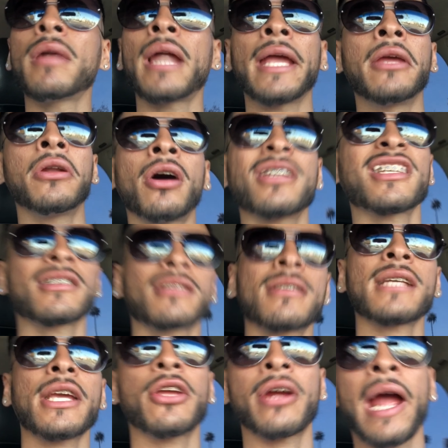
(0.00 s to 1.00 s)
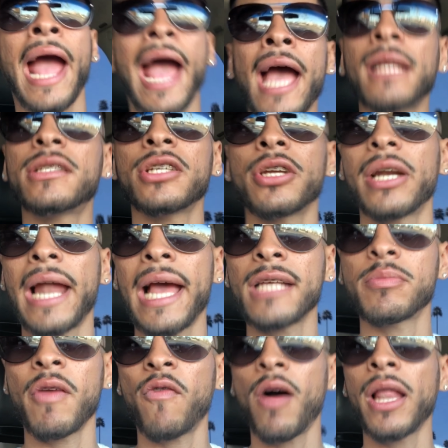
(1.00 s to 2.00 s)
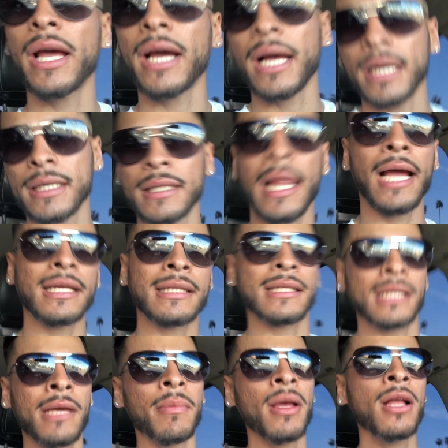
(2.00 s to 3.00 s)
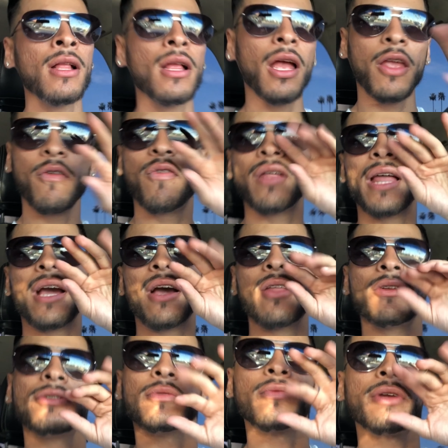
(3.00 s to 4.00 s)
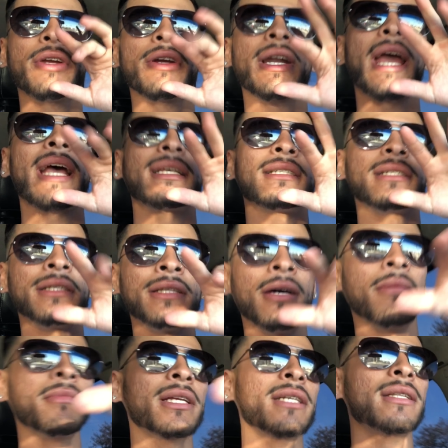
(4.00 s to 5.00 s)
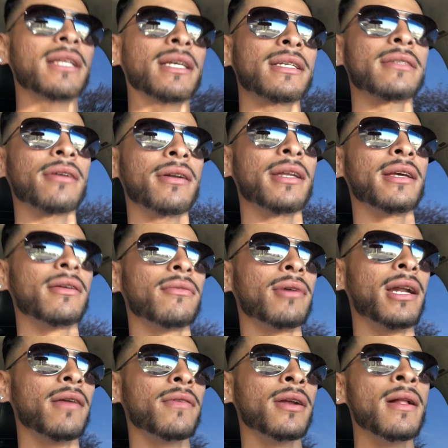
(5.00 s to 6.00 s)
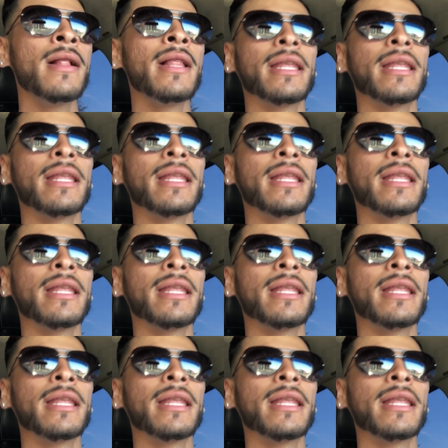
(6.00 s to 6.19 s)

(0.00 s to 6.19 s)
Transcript: Like you know how sometimes like your hands and your legs be falling like like asleep and you feel like all those weird ass numbing things on it, whatever.